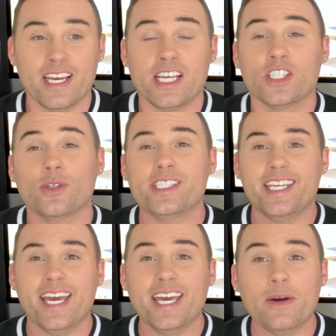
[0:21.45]
So
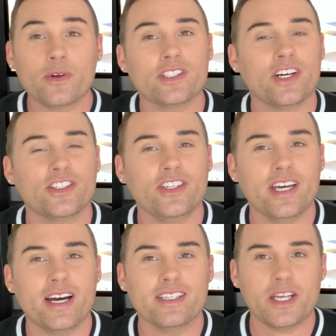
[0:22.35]
today I want to talk to you
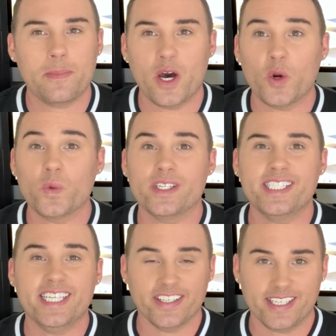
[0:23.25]
guys about
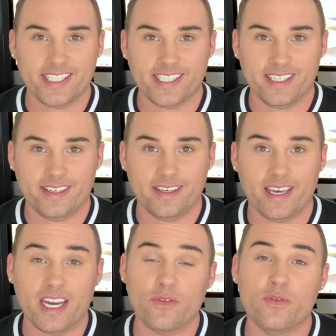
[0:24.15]
resiliency.
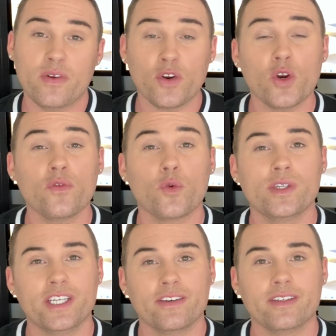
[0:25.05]
And if you've never heard of
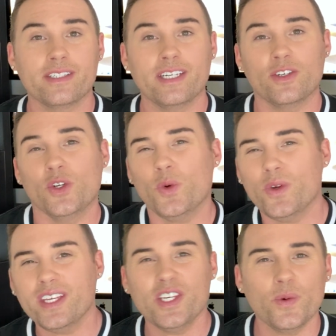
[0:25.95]
resiliency or don't
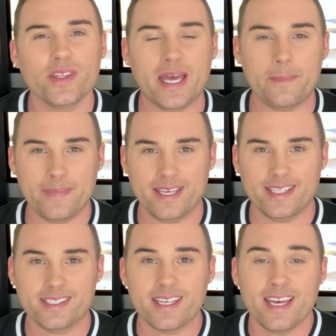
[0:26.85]
really know what that
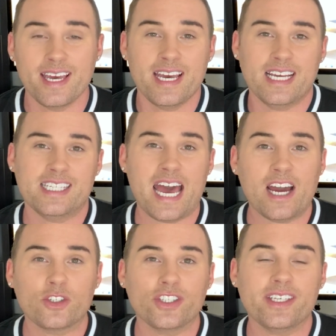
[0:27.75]
means, it's
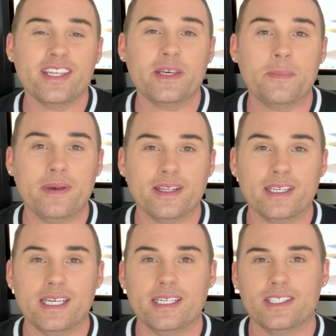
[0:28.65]
actually the
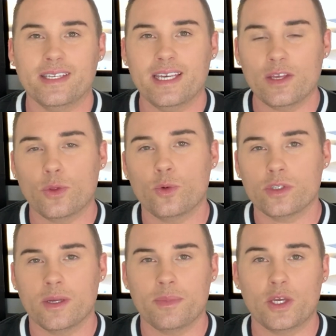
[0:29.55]
ability to get through
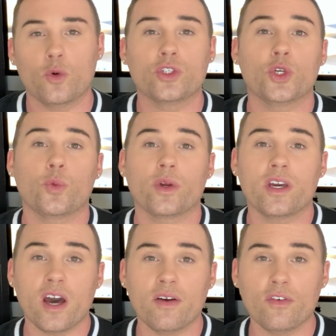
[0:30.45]
something or to
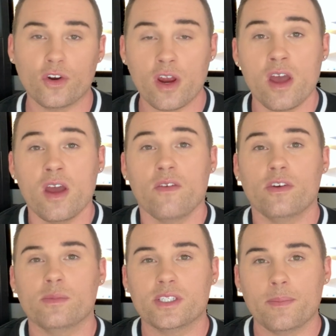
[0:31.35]
recover from
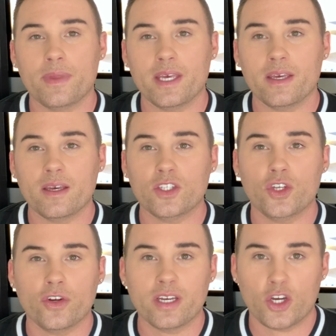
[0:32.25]
something
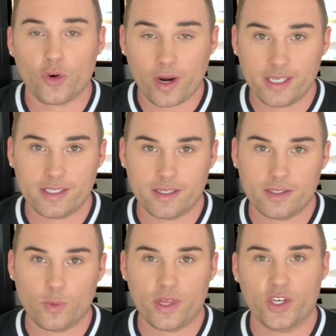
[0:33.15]
during crisis
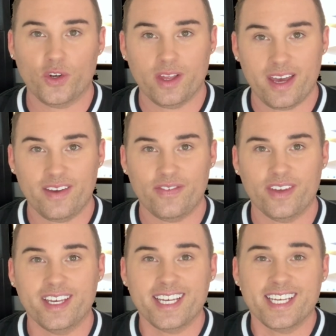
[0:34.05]
within your life.
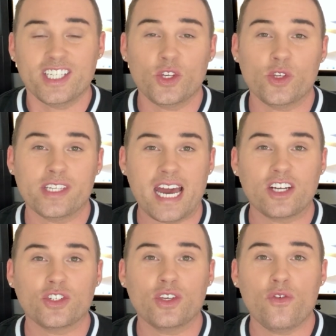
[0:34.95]
So there's
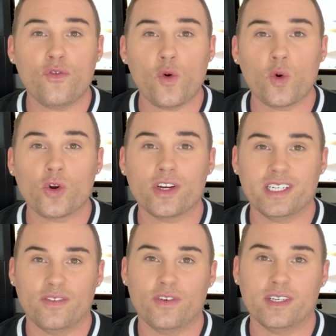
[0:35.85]
actually 4
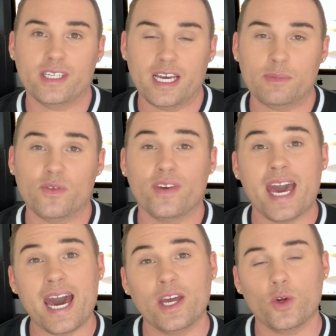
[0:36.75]
different types of
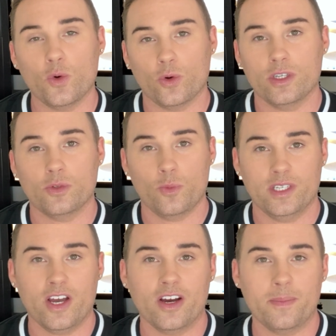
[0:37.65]
categories when we
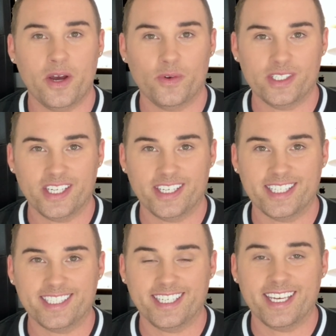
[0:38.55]
talk about
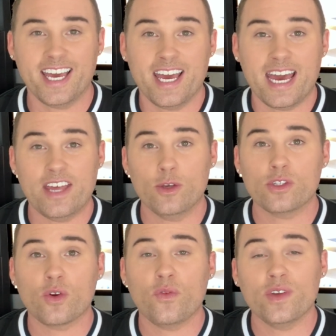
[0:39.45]
resiliency. And those are
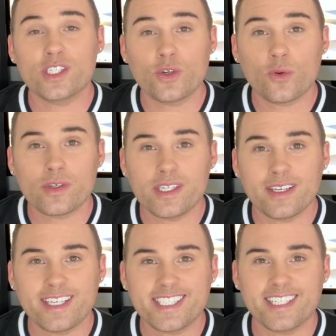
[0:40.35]
physical
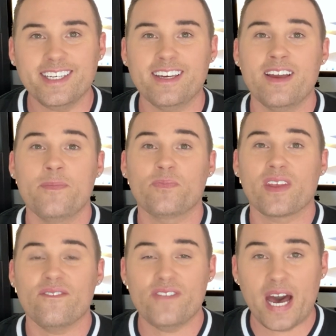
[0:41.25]
resiliency,
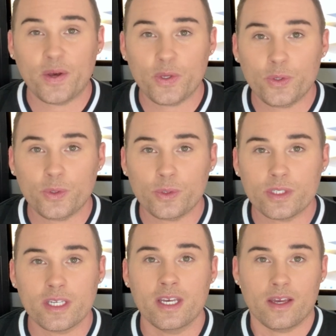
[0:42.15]
values,
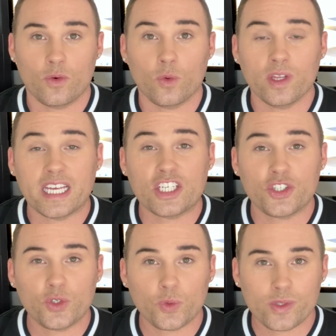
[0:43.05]

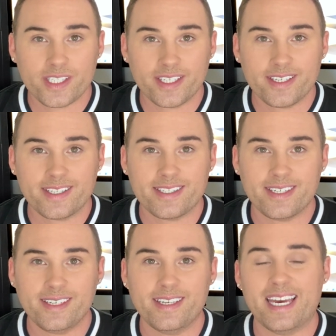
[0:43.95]
relational
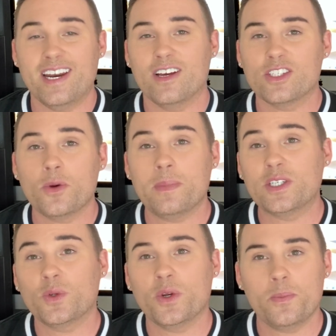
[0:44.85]
resiliency, and also
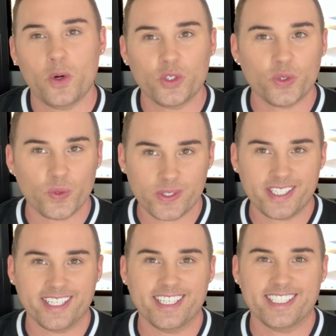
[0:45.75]
mental and emotional
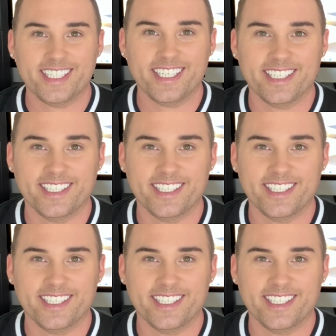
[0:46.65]
resiliency.